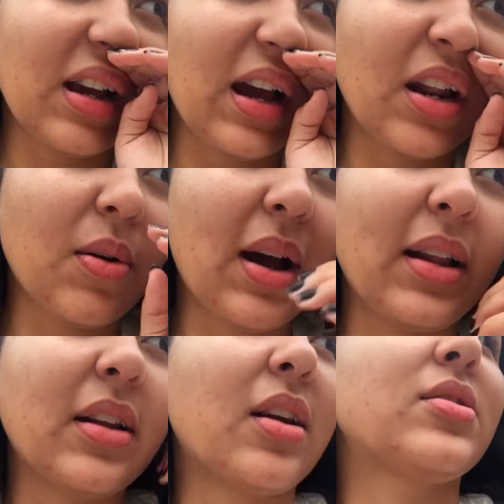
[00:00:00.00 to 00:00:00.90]
I know
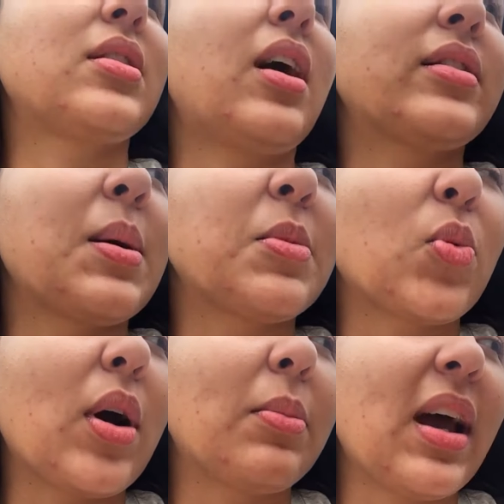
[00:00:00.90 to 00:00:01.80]
I, there's a lot of times
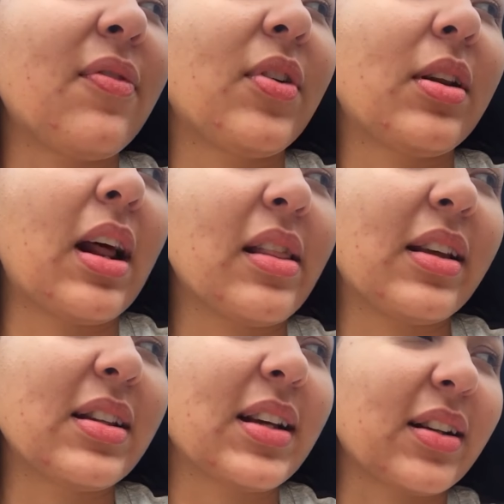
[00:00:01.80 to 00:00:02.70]
where I'm laughing, and I think it's